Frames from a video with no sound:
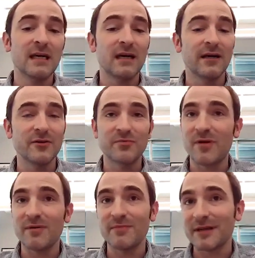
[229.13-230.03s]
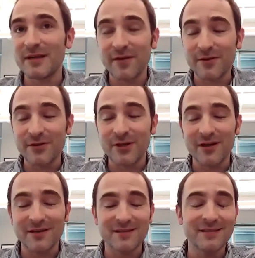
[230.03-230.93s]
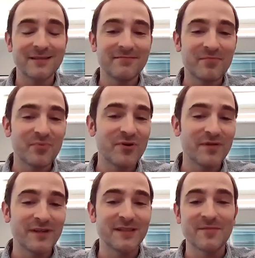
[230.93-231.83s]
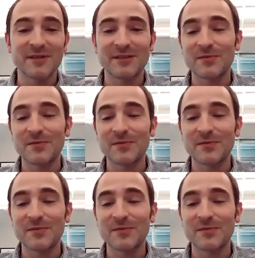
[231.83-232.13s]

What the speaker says: There's probably plenty of other talks in previous summits,